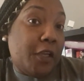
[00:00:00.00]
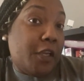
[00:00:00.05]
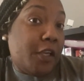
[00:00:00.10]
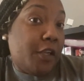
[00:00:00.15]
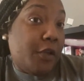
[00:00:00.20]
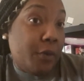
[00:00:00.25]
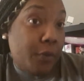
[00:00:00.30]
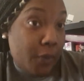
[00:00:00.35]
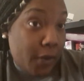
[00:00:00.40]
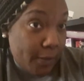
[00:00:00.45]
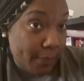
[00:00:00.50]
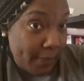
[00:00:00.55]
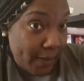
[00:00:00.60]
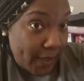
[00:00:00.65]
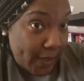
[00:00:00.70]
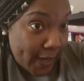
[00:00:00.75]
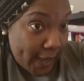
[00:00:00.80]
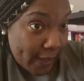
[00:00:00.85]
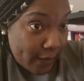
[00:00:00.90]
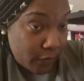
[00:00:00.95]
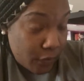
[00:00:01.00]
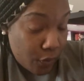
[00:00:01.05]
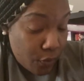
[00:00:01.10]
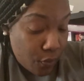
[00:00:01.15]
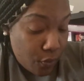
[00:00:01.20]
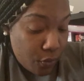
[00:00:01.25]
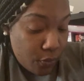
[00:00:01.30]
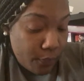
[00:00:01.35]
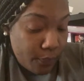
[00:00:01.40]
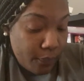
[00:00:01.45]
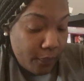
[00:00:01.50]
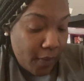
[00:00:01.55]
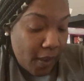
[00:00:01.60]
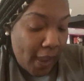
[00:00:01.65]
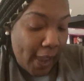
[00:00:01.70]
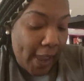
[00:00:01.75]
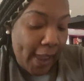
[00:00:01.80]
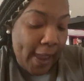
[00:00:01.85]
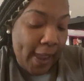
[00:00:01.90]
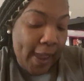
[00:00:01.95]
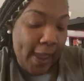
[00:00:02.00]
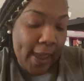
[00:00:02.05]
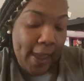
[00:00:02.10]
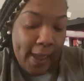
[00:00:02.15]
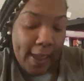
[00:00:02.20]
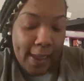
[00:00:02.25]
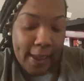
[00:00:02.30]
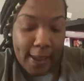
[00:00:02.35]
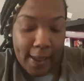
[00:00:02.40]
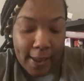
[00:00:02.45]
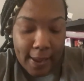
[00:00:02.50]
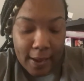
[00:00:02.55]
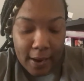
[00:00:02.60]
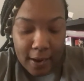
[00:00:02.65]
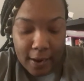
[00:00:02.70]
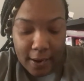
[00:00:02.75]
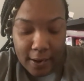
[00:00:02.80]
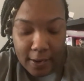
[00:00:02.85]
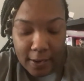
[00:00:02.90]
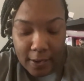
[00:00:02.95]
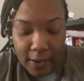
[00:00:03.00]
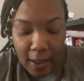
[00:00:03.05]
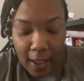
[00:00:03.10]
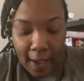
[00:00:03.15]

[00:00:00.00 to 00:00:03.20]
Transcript: you can be an asshole. And